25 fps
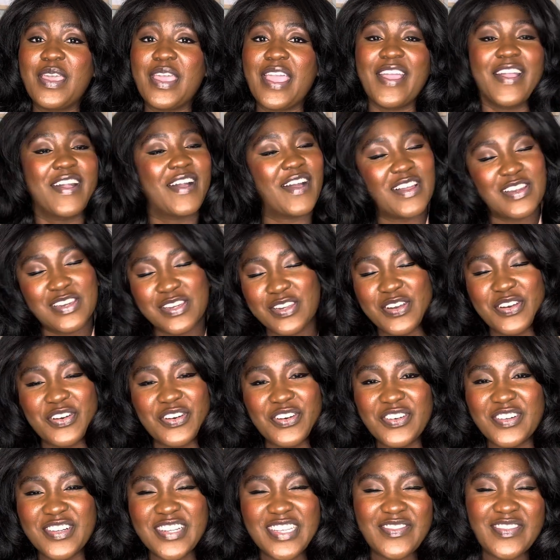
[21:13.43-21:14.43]
a Ghanaian
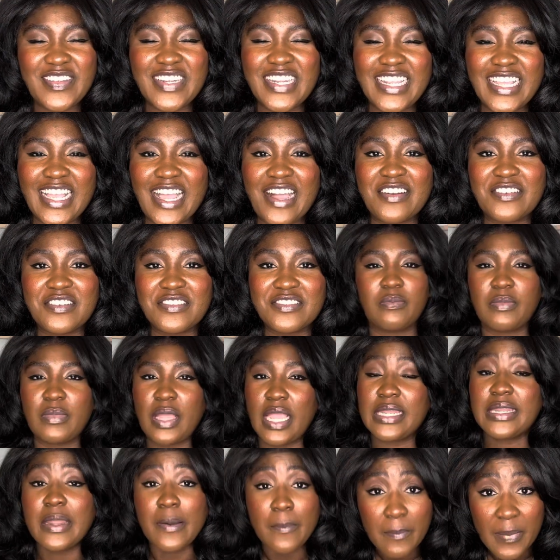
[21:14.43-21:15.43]
girl living in Canada.
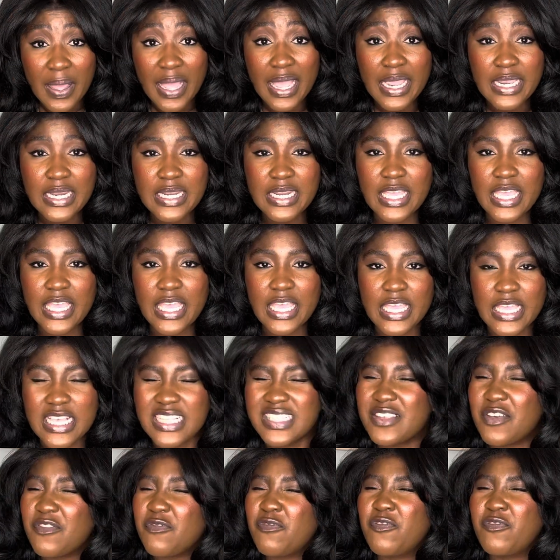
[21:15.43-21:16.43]
The mind
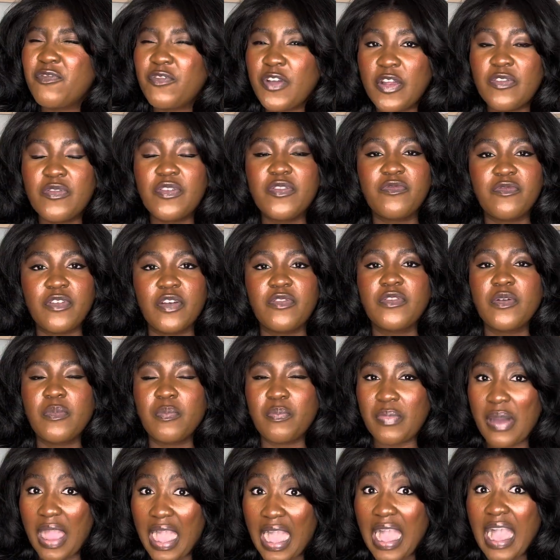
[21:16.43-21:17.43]
is a very, very
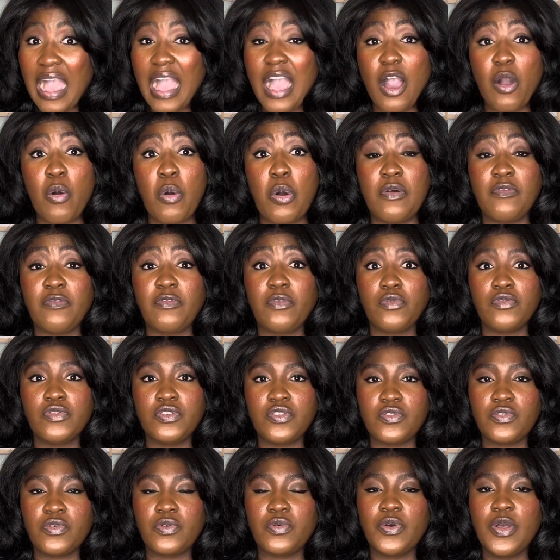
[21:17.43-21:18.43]
powerful
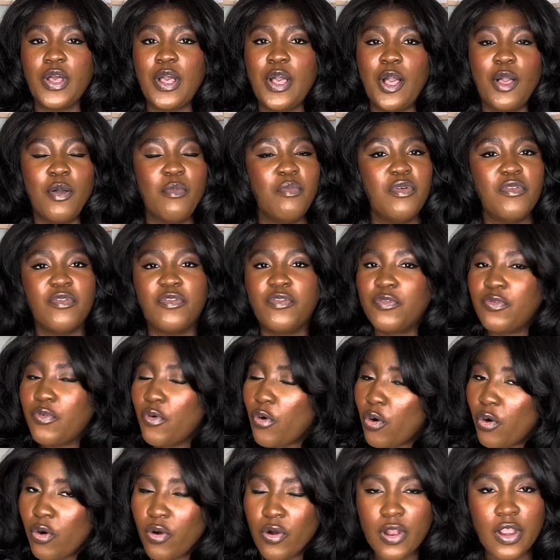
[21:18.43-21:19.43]
tool.
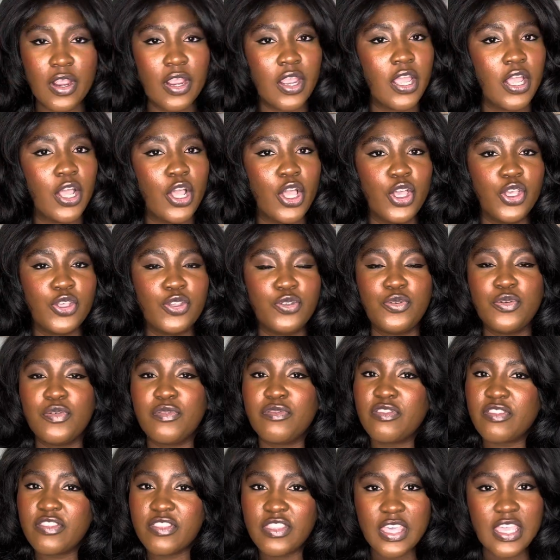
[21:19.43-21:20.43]
Before you
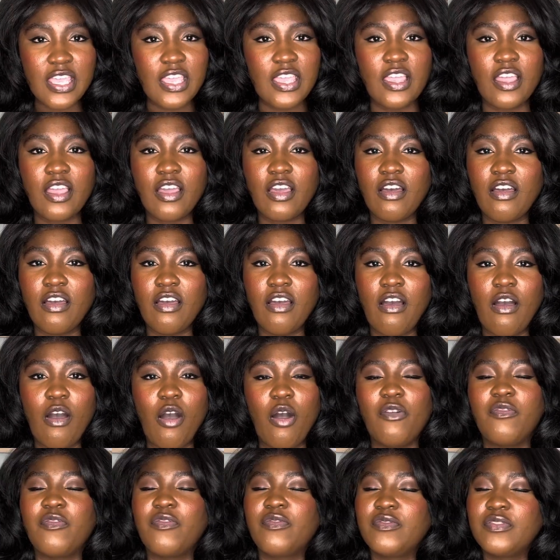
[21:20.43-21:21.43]
think
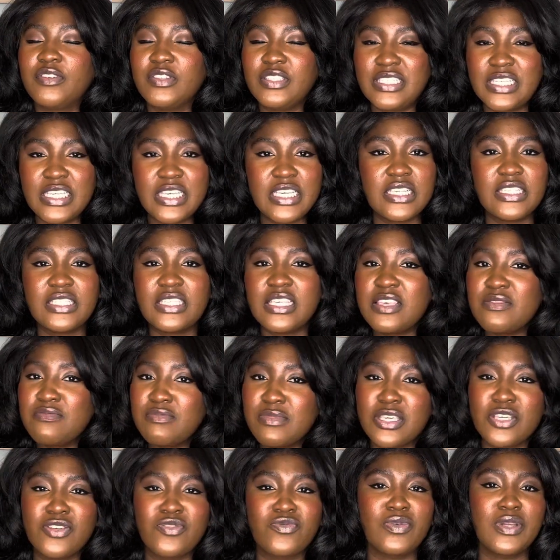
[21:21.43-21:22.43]
of these
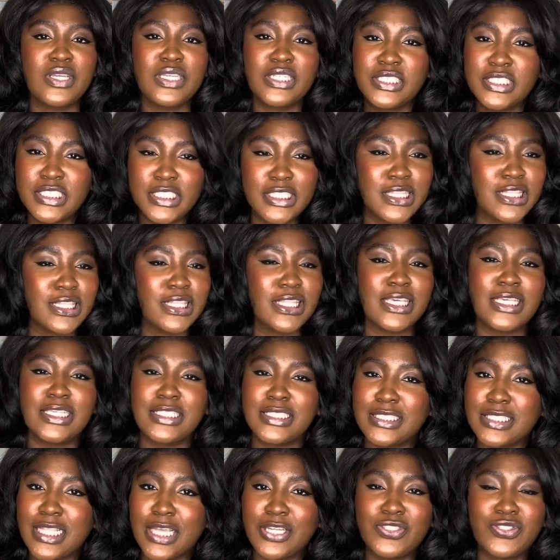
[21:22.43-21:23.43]
immigration
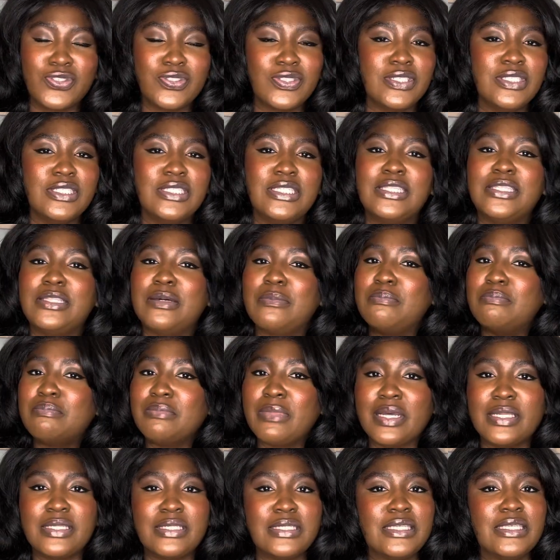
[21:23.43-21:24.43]
things that you need the
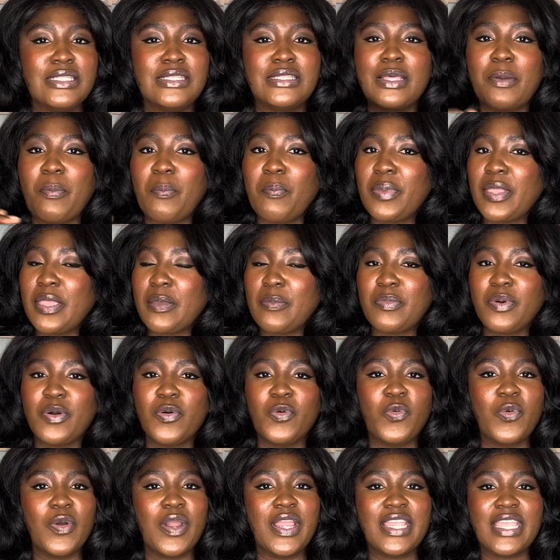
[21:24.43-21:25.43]
money, the
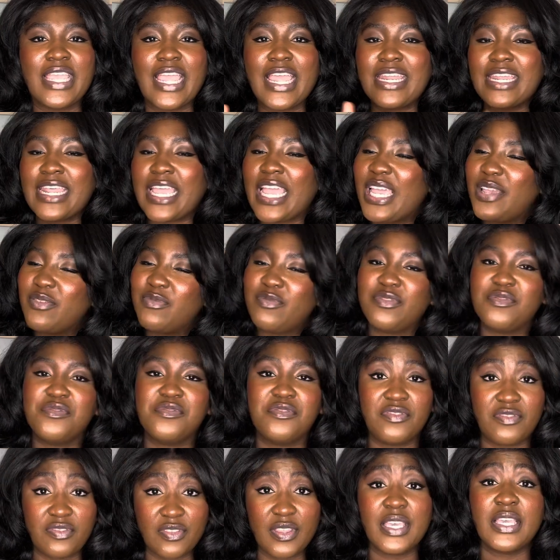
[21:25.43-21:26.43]
paperwork, and
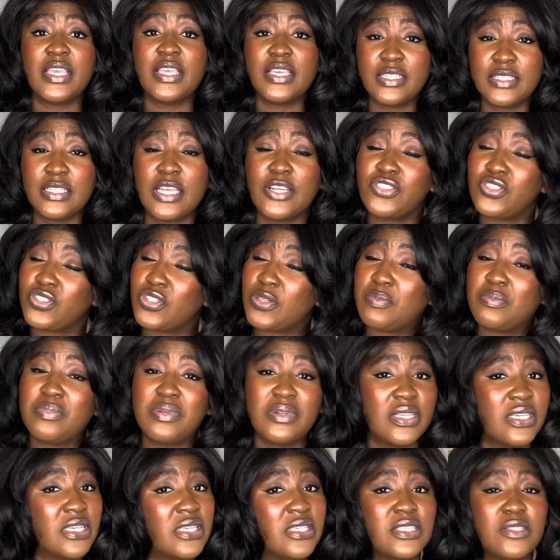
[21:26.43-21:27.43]
everything, that you
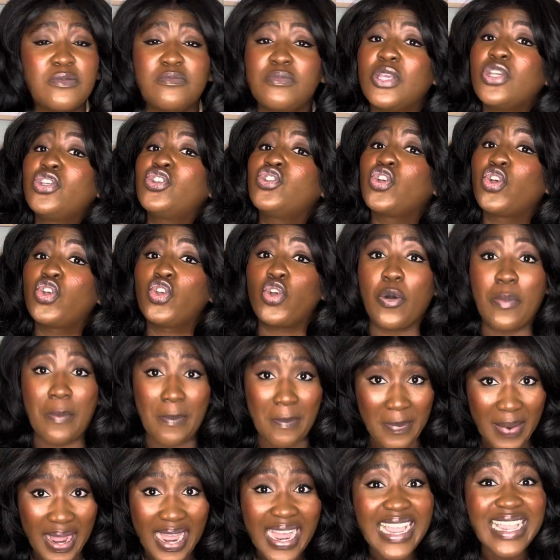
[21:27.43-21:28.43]
please make sure your
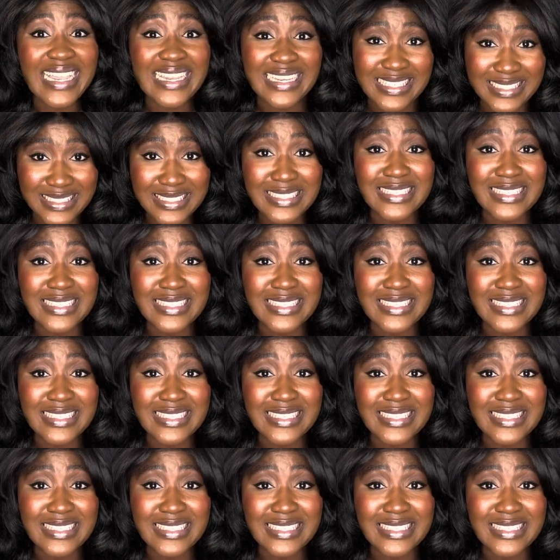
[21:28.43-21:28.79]
mind